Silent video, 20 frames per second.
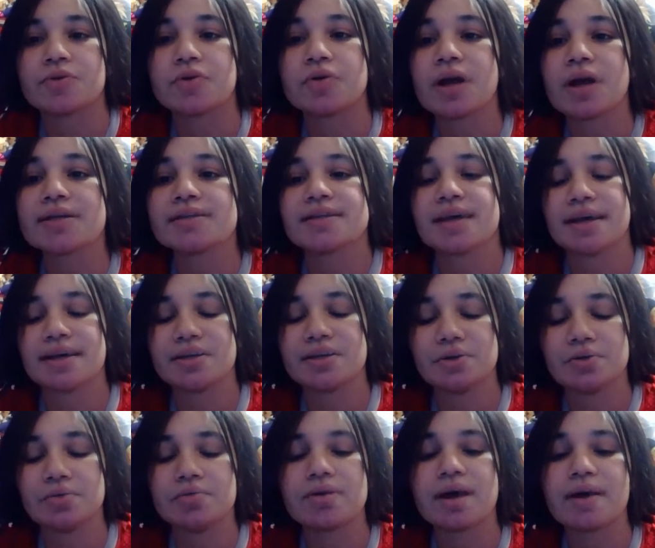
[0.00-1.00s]
So, yes, I
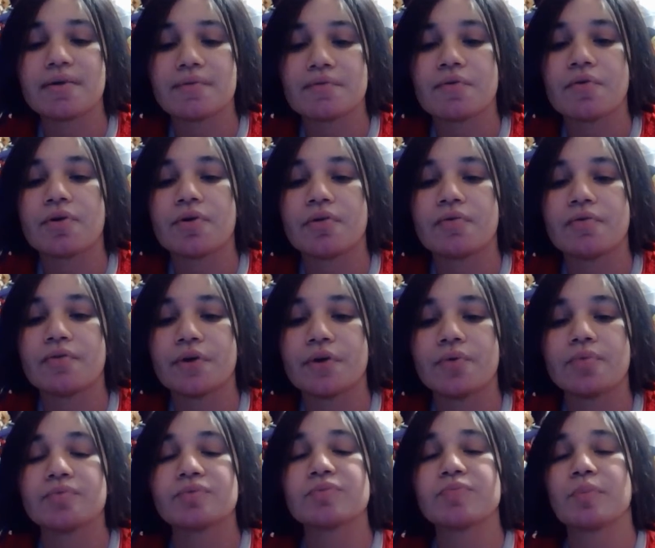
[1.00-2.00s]
do like foreign
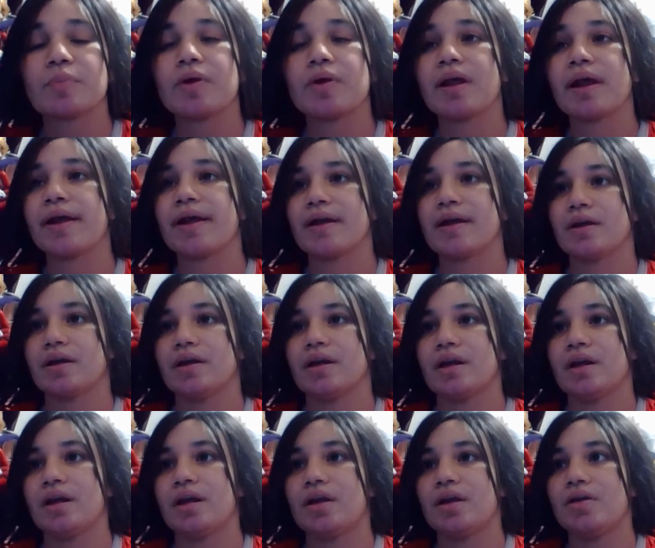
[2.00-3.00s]
films. But, like,
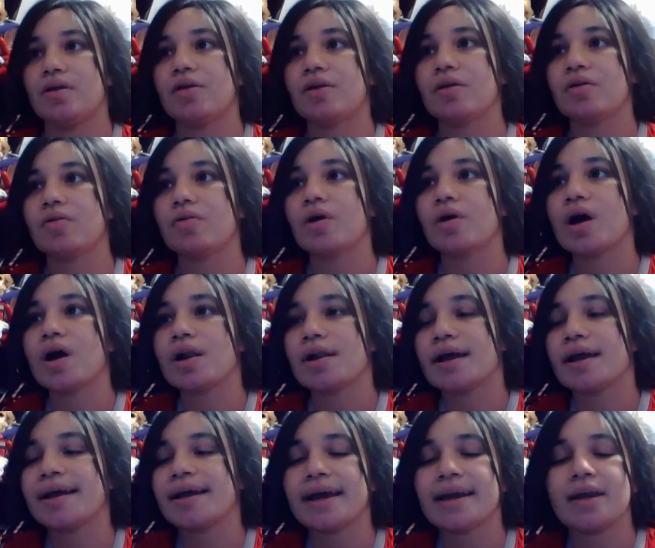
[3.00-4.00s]
you know,
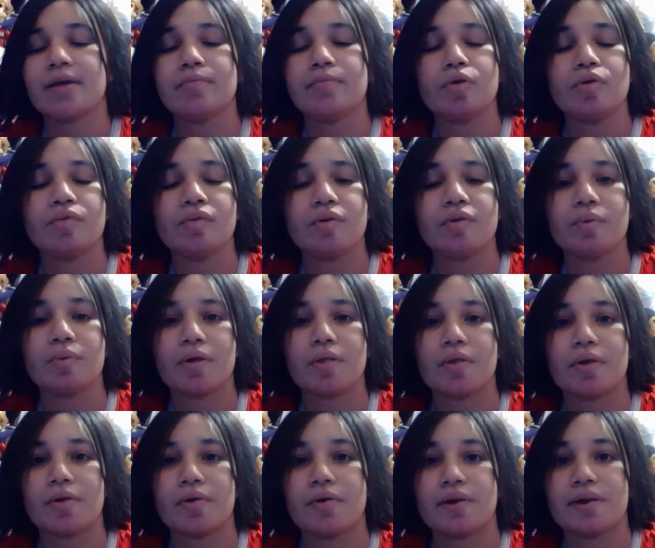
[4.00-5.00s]
like any movie,
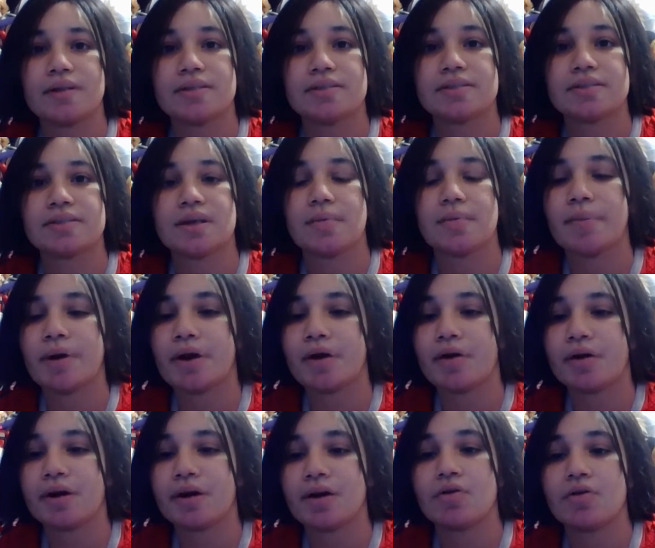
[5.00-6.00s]
whether it's
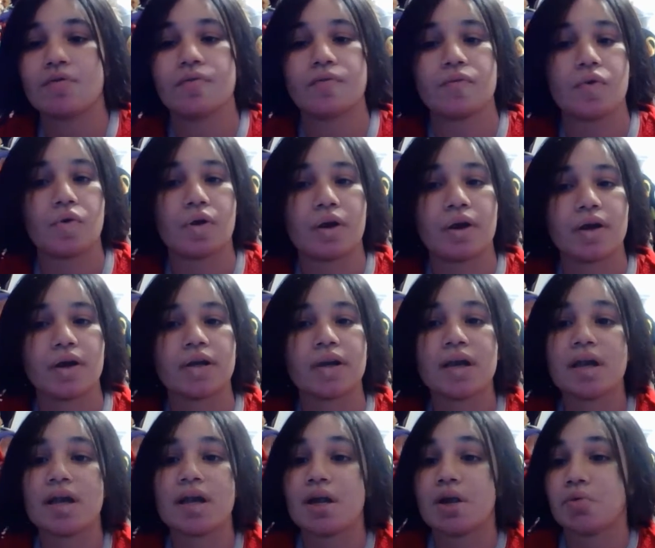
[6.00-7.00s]
American or foreign,
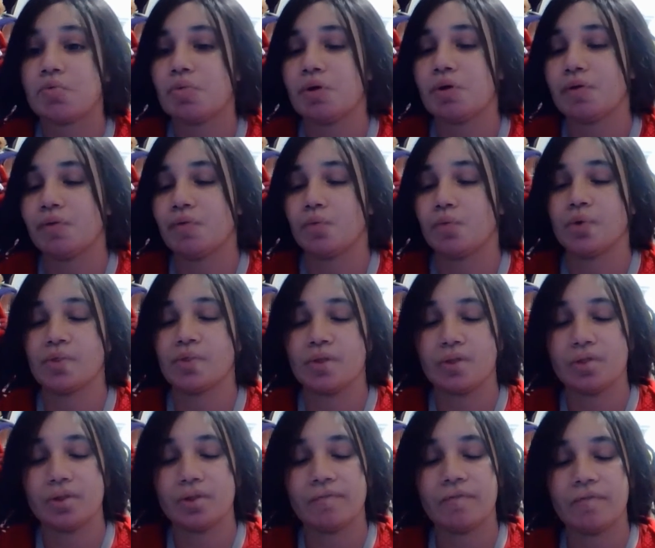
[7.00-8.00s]
if
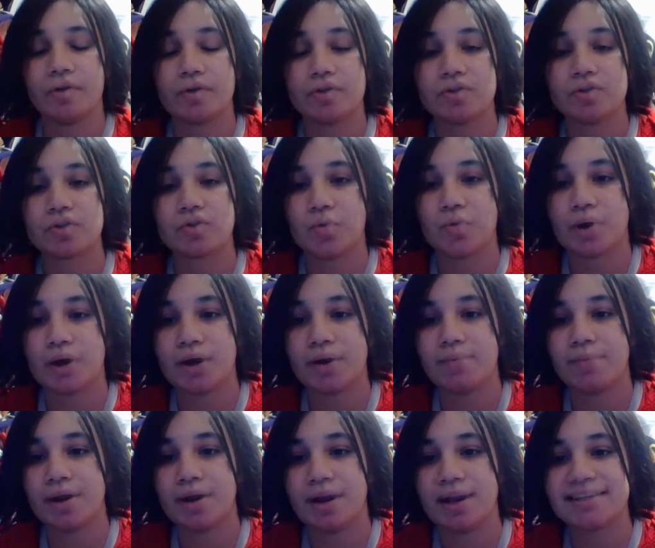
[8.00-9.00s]
within the first 20
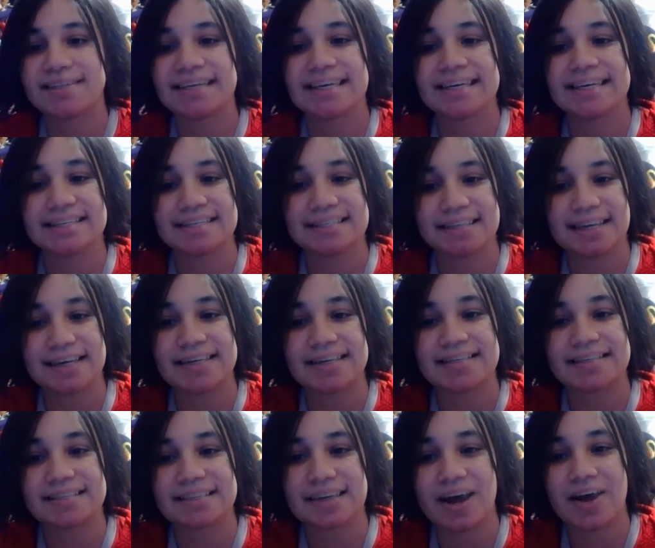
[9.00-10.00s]
minutes, it
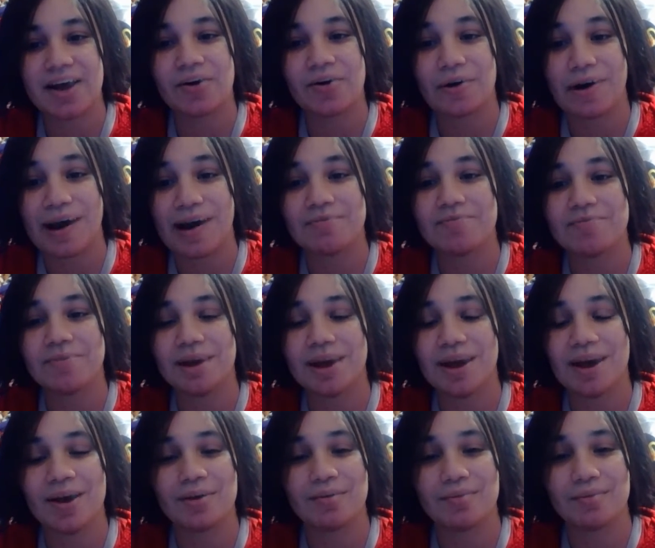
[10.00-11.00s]
does not grab me,
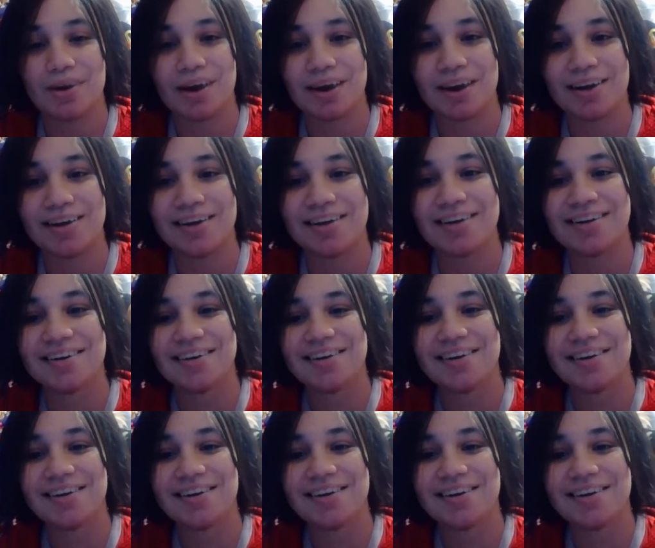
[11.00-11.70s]
I'm done.